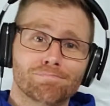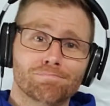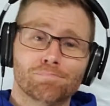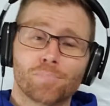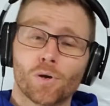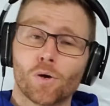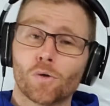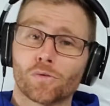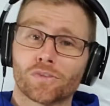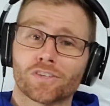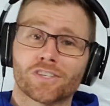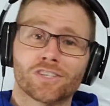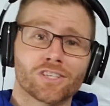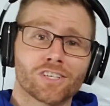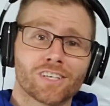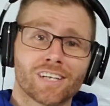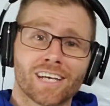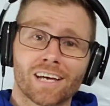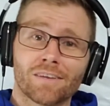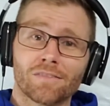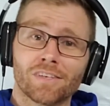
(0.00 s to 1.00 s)
both
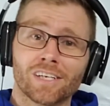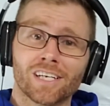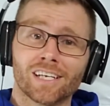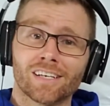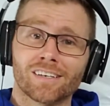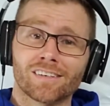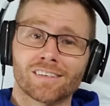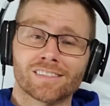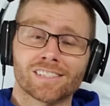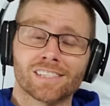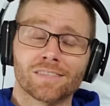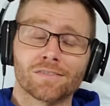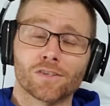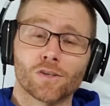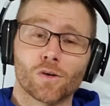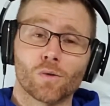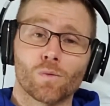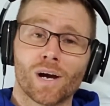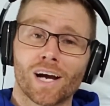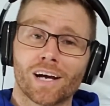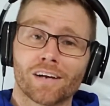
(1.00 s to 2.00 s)
good heavy hitters, even
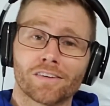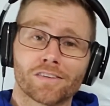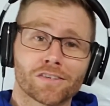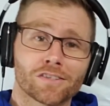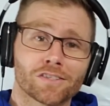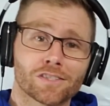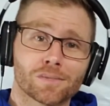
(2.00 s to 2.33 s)
though Wilder